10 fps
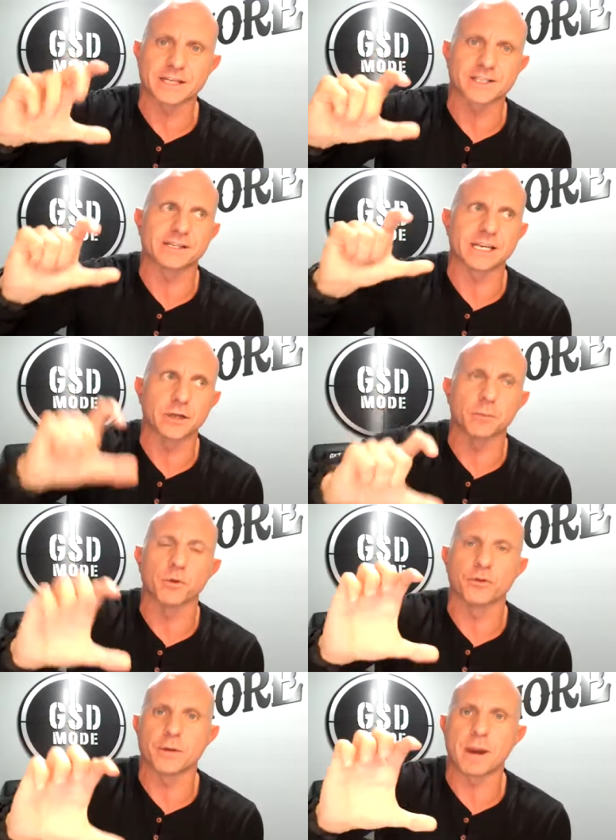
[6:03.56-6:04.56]
that it's going to take
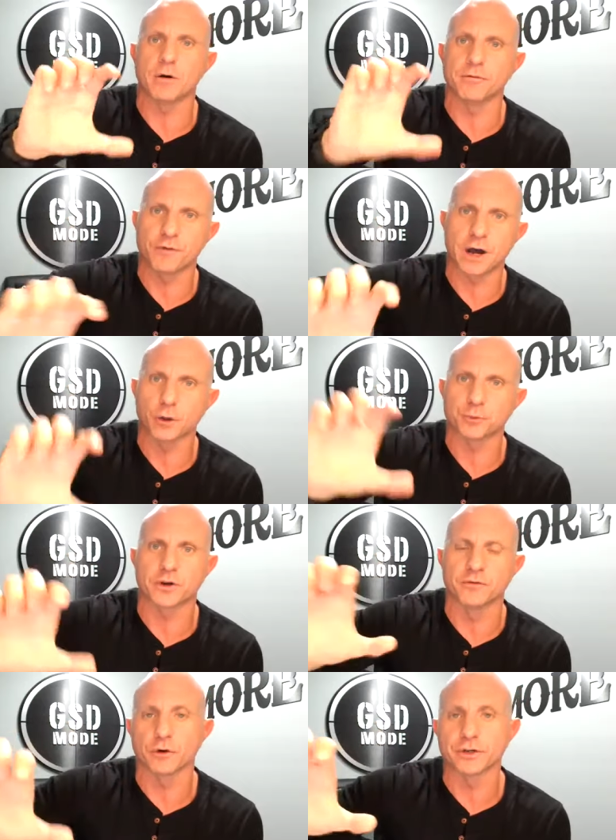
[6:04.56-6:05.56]
double the amount of follow-up to
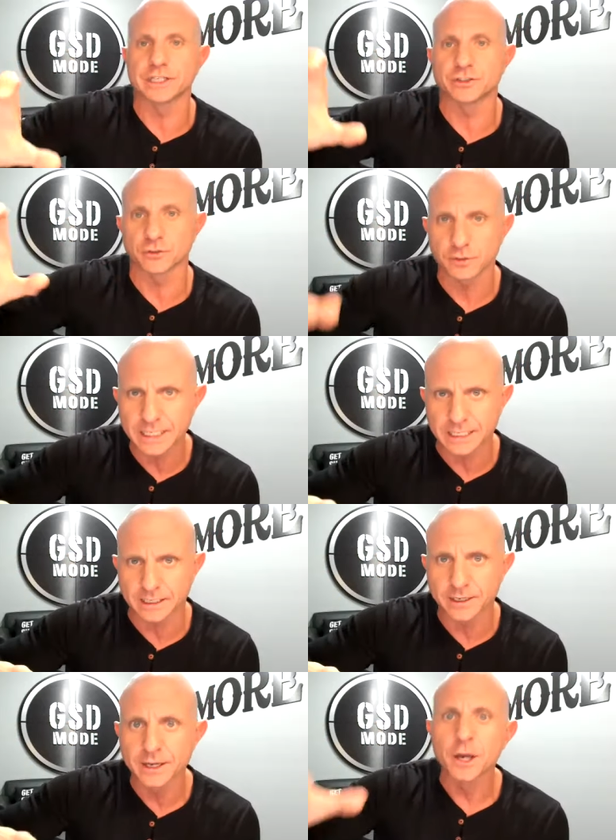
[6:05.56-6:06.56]
convert each
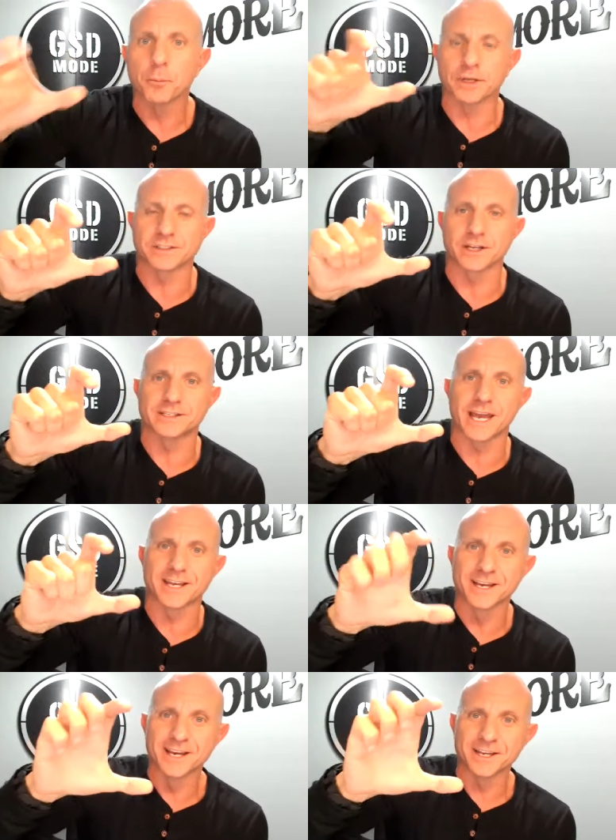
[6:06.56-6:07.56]
lead but it's going to
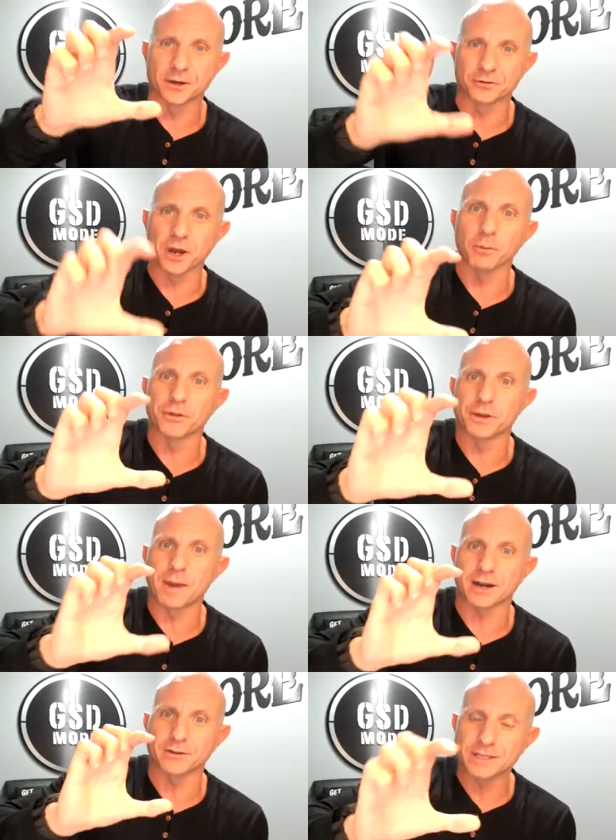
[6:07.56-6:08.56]
take you know double the
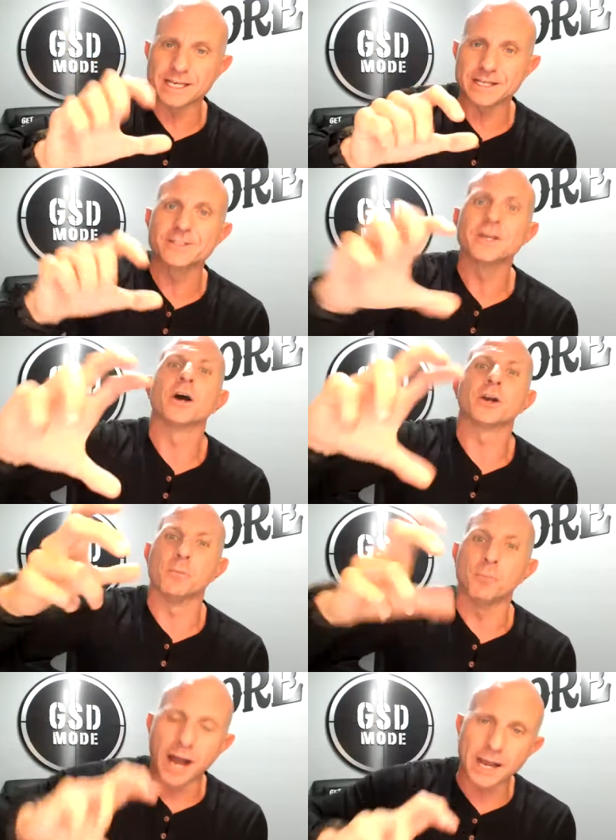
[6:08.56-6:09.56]
amount of leads
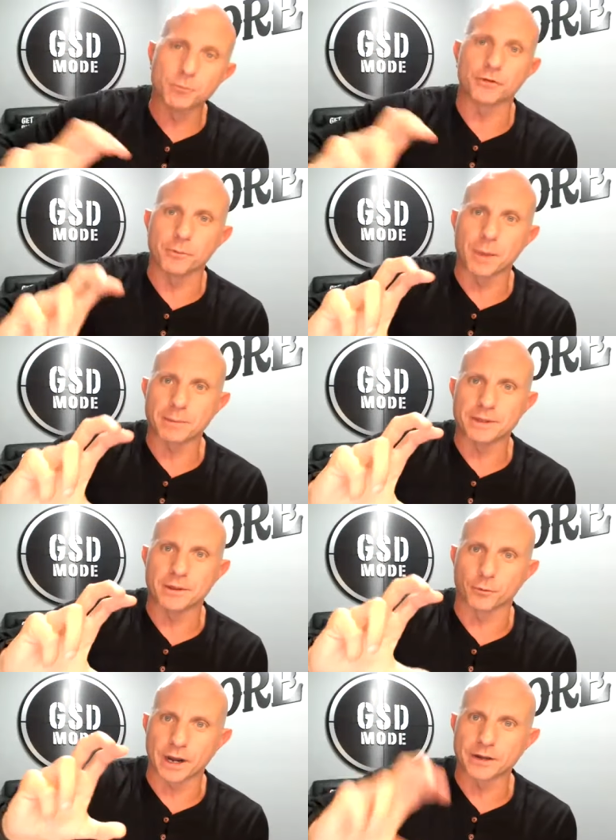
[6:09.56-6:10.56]
combined with the maybe
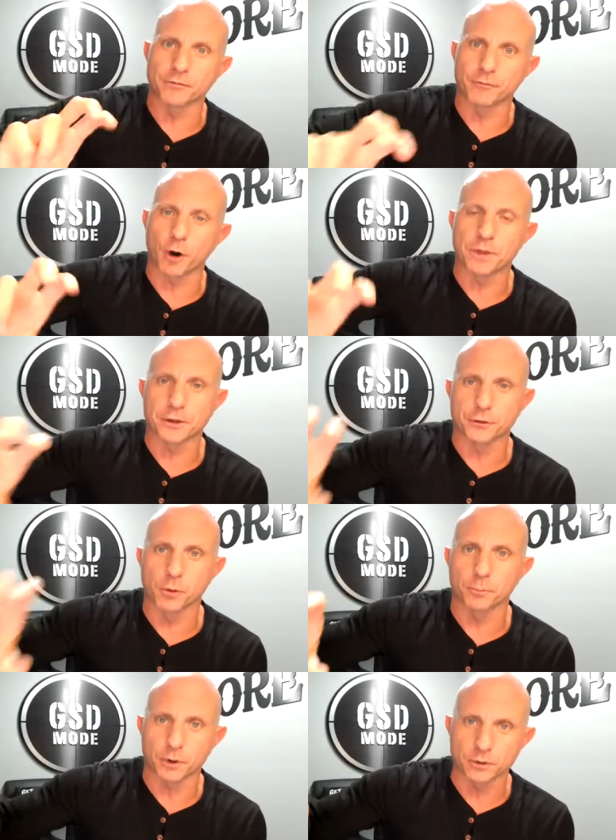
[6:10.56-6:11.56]
the regular follow-up that you're
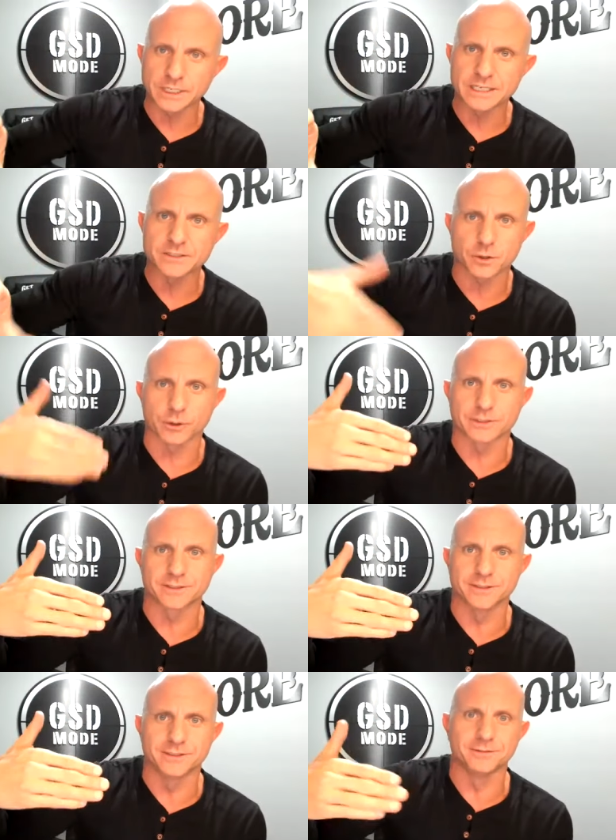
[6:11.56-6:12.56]
doing per lead so it's